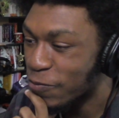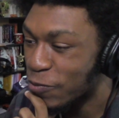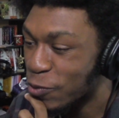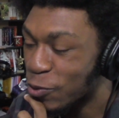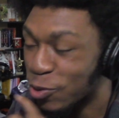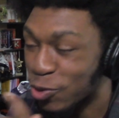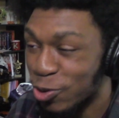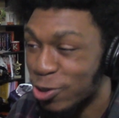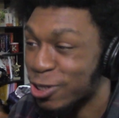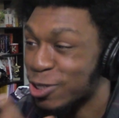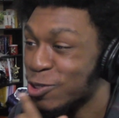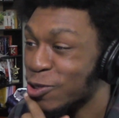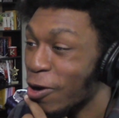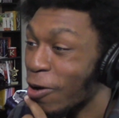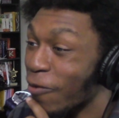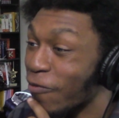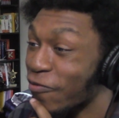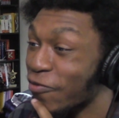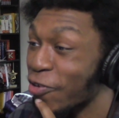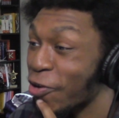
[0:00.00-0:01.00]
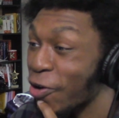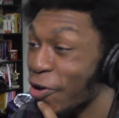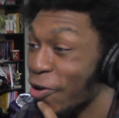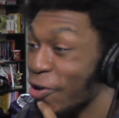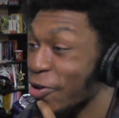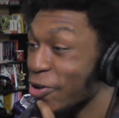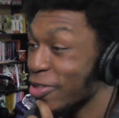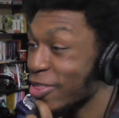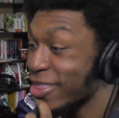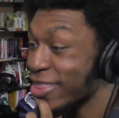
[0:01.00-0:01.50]
Who's gonna show up
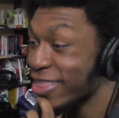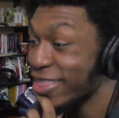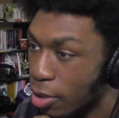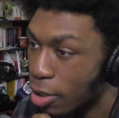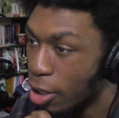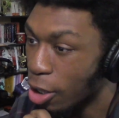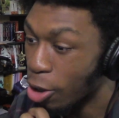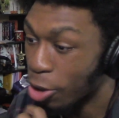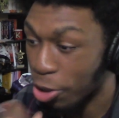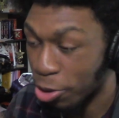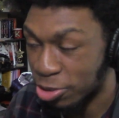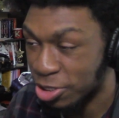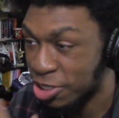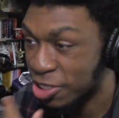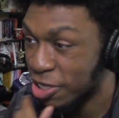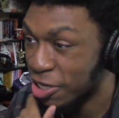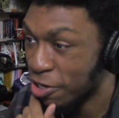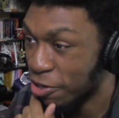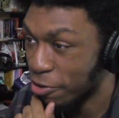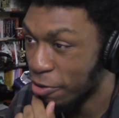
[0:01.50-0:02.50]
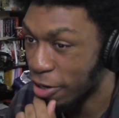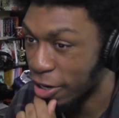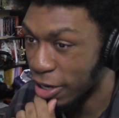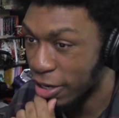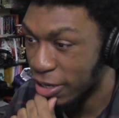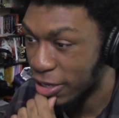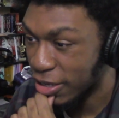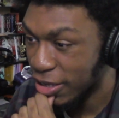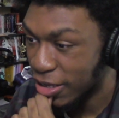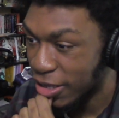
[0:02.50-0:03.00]
first? Oh no,
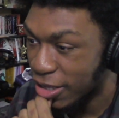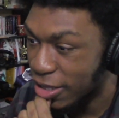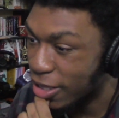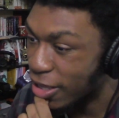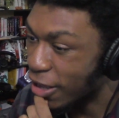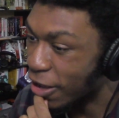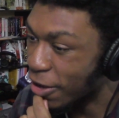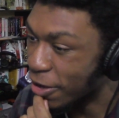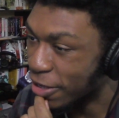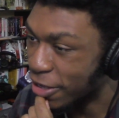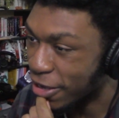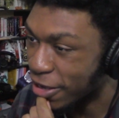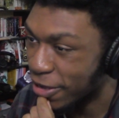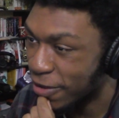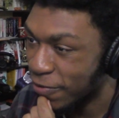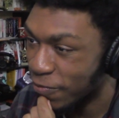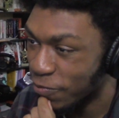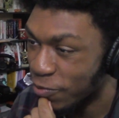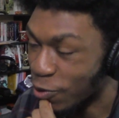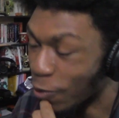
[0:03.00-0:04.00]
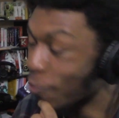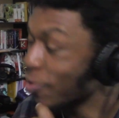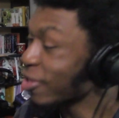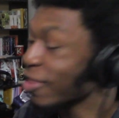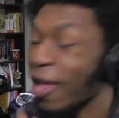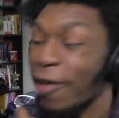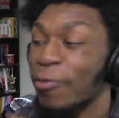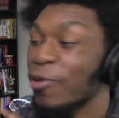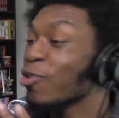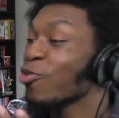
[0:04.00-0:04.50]
Shigure. Okay. You know, because that'd be